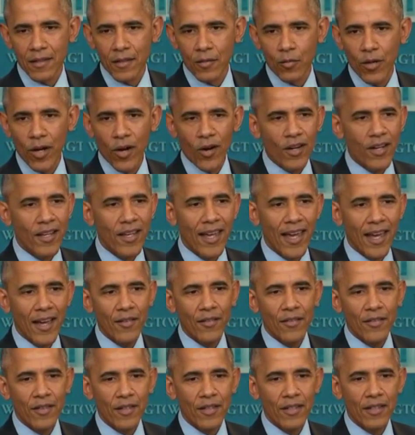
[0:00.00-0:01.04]
we already have
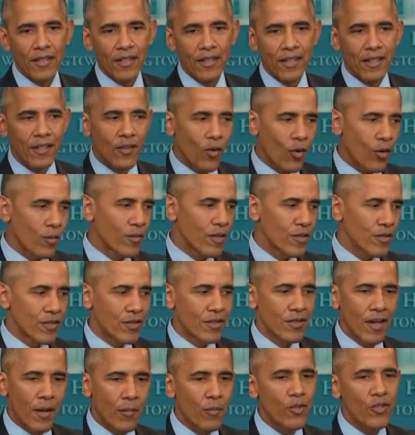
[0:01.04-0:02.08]
enormous
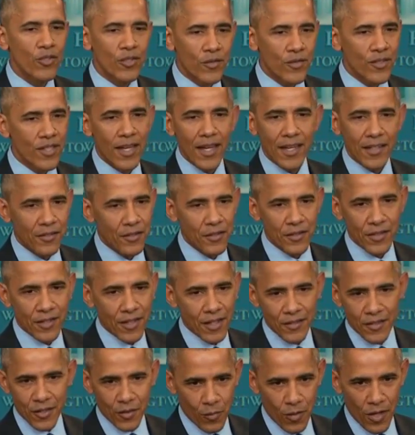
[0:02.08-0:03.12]
numbers of sanctions
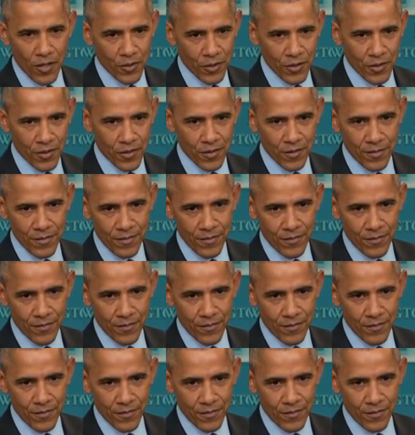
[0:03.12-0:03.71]
against the Russians.